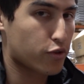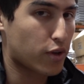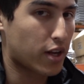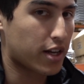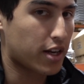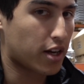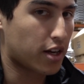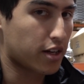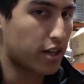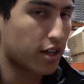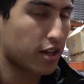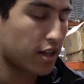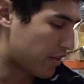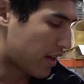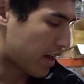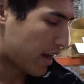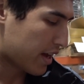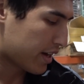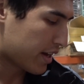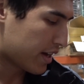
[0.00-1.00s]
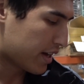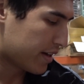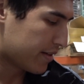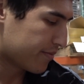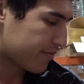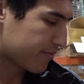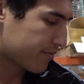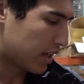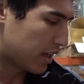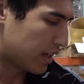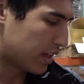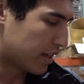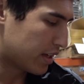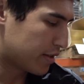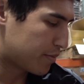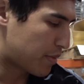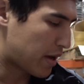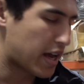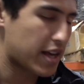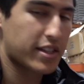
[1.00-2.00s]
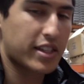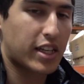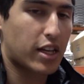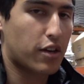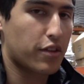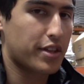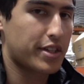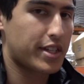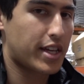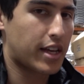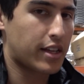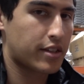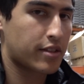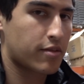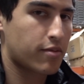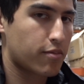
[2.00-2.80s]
tread on it that is passing all the tests.